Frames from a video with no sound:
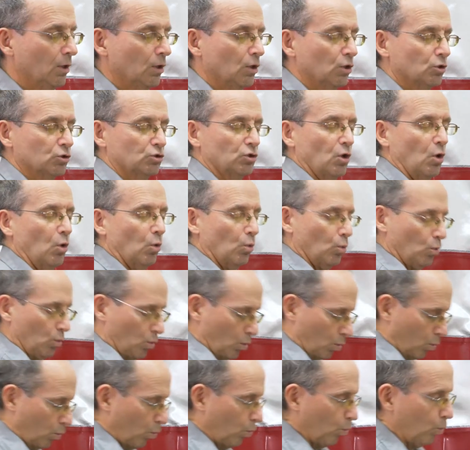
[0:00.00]
So
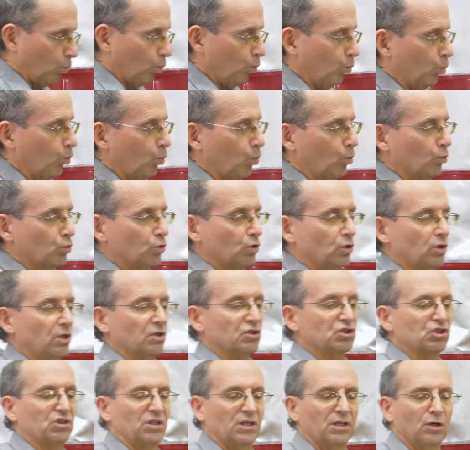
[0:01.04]
the
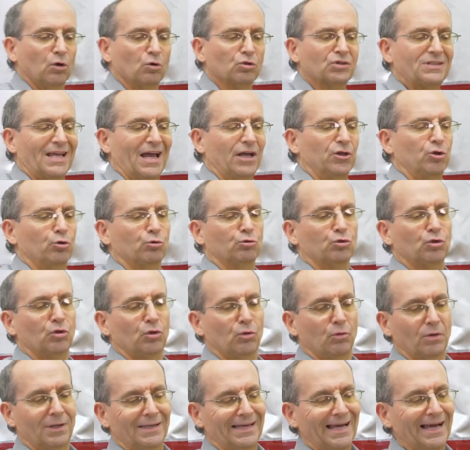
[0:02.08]
steels that you're
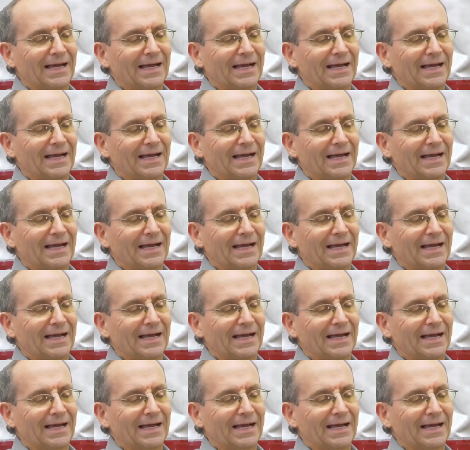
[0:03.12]
doing,